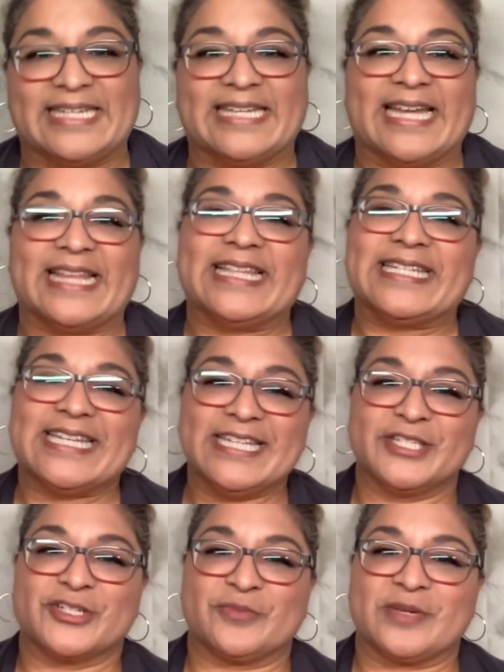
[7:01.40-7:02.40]
And this
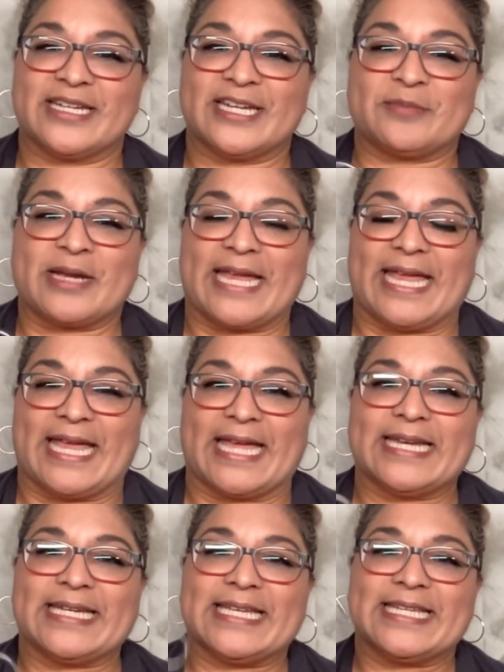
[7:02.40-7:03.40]
instrument in my
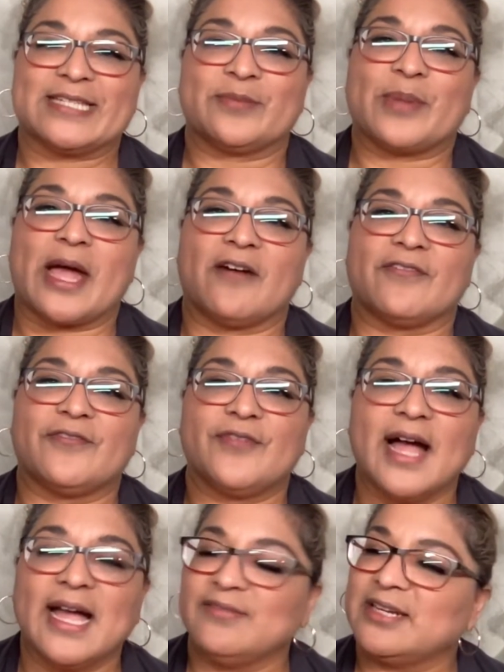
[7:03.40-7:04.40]
hand is about
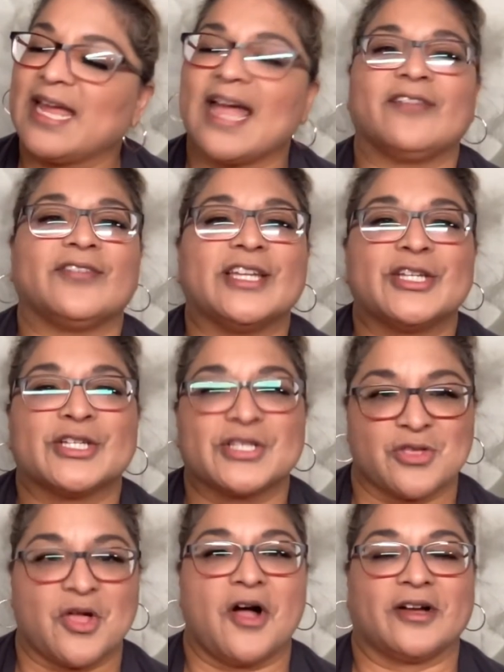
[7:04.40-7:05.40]
5.5
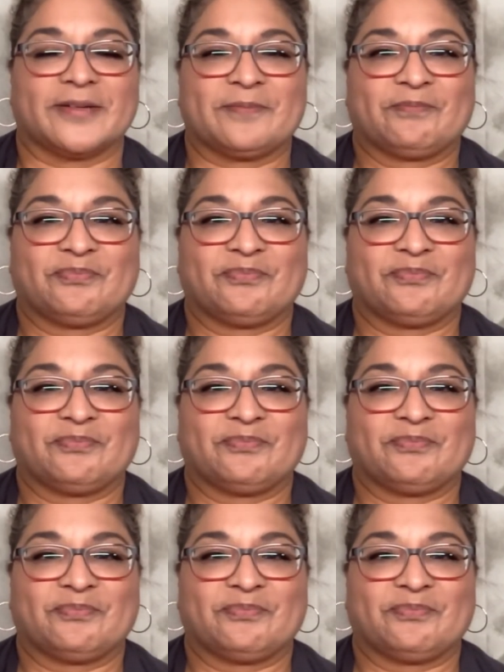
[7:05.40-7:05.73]
inches long,